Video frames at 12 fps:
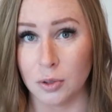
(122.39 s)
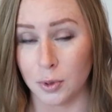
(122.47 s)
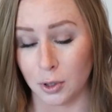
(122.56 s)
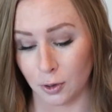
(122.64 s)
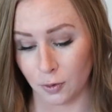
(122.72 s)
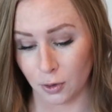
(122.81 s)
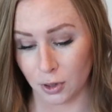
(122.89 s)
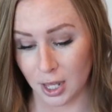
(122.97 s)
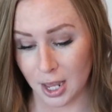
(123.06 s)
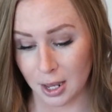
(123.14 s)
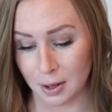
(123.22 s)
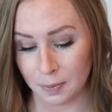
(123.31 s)
a beautiful
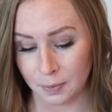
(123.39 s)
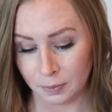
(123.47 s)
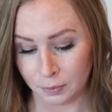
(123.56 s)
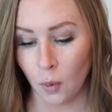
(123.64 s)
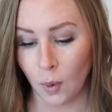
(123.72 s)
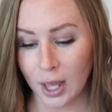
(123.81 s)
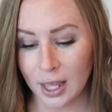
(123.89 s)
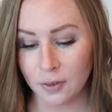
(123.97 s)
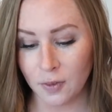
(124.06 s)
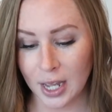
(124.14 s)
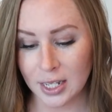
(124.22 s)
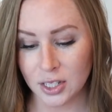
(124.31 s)
thing. What
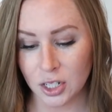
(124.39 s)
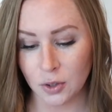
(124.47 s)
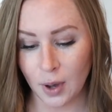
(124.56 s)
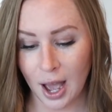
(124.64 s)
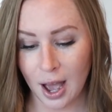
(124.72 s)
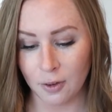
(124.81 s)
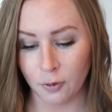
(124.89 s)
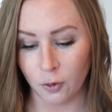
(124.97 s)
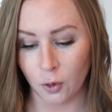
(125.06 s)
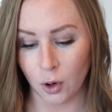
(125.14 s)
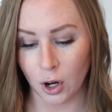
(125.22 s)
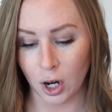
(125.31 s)
advice do you have
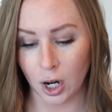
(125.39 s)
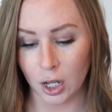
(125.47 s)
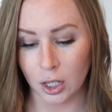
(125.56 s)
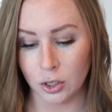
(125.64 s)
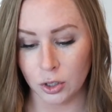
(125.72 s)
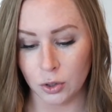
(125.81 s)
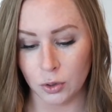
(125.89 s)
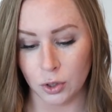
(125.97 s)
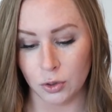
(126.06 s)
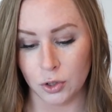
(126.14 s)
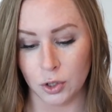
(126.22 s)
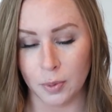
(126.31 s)
for new
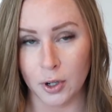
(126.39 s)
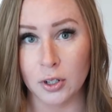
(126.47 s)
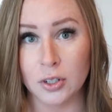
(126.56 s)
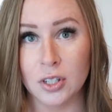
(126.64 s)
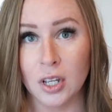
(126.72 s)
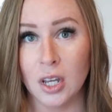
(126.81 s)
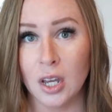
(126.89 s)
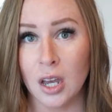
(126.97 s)
YouTubers?